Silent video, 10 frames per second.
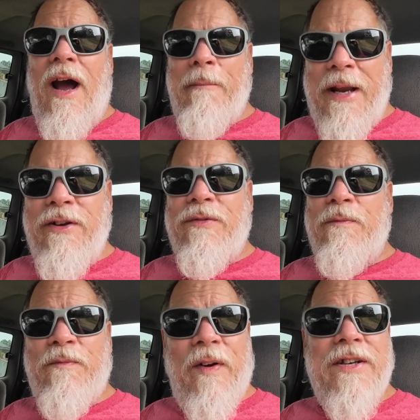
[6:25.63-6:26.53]
May do some
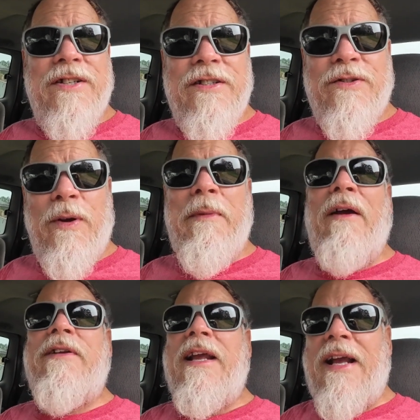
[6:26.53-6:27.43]
fishing this week. May
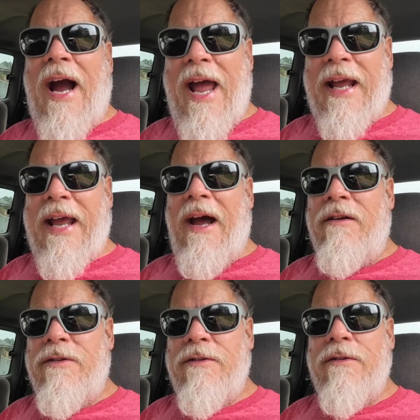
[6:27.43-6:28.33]
have to take kayak out.